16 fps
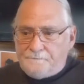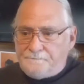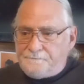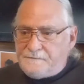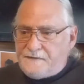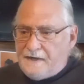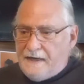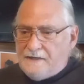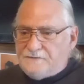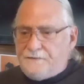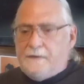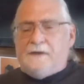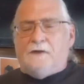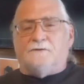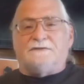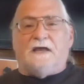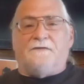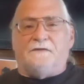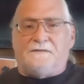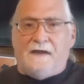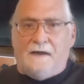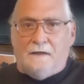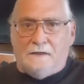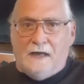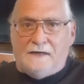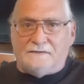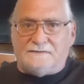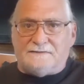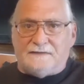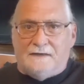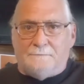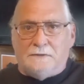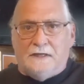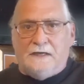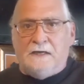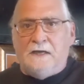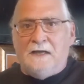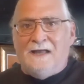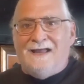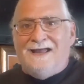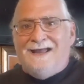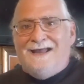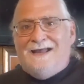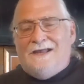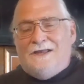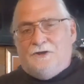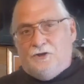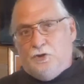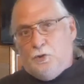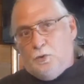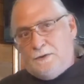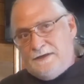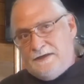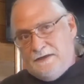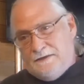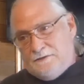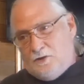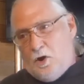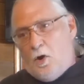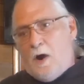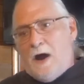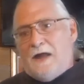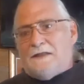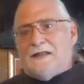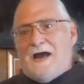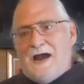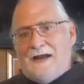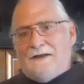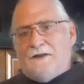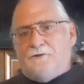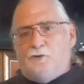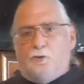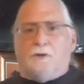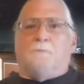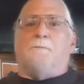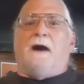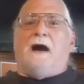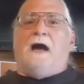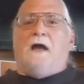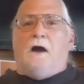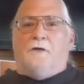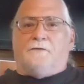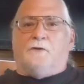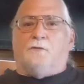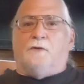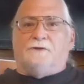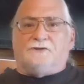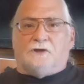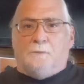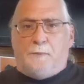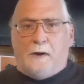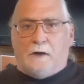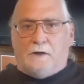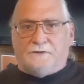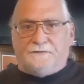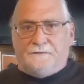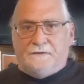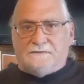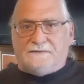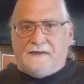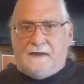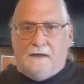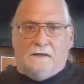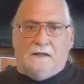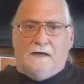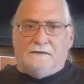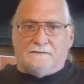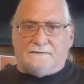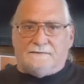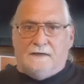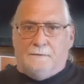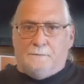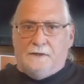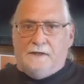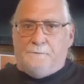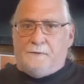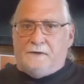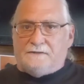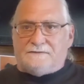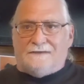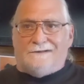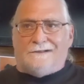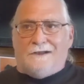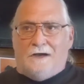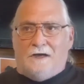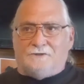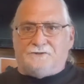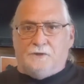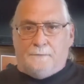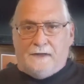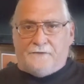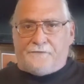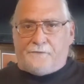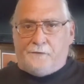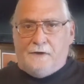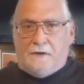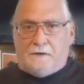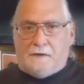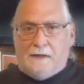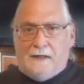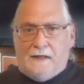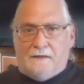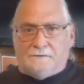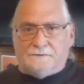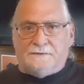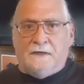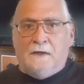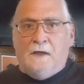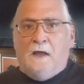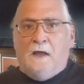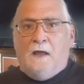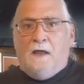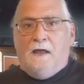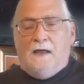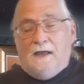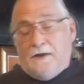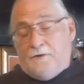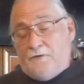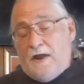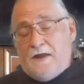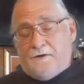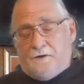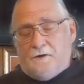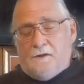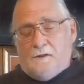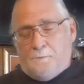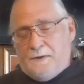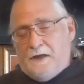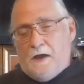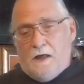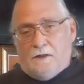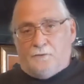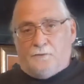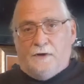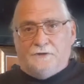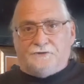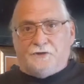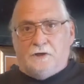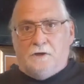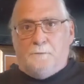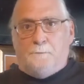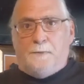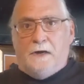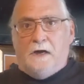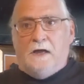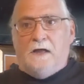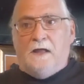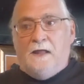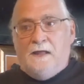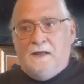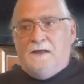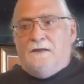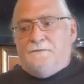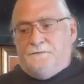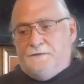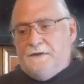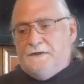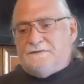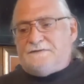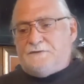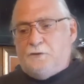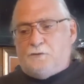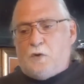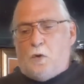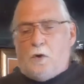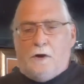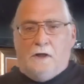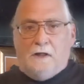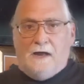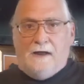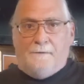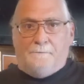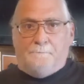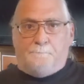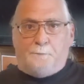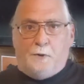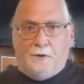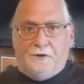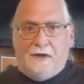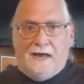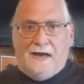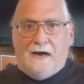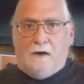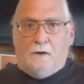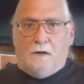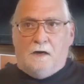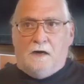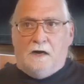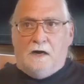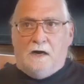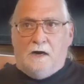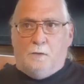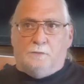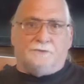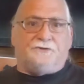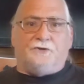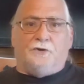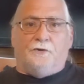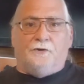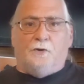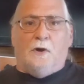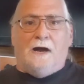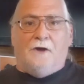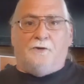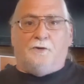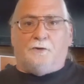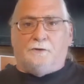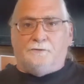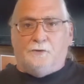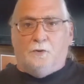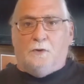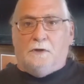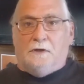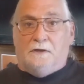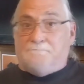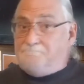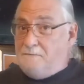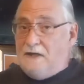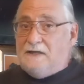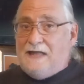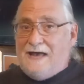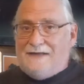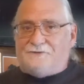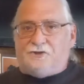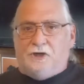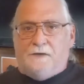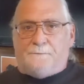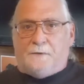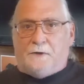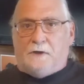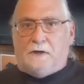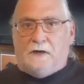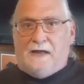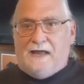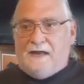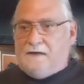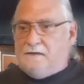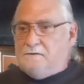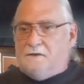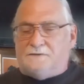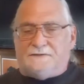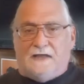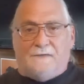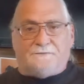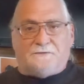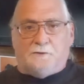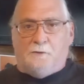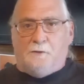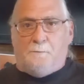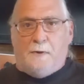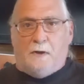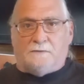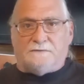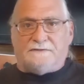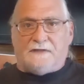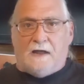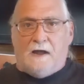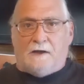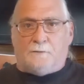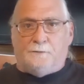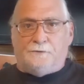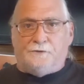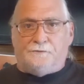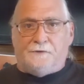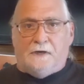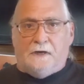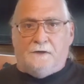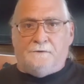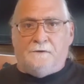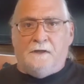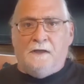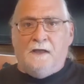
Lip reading: Today's video is on the taillight assembly. You can go online and you can buy all the original parts for this taillight assembly, but it's going to cost you about $300. And granted, it'll be all original, but this tutorial I'm putting out will show you how you can do it a lot cheaper, and it looks absolutely bone stock when you're done.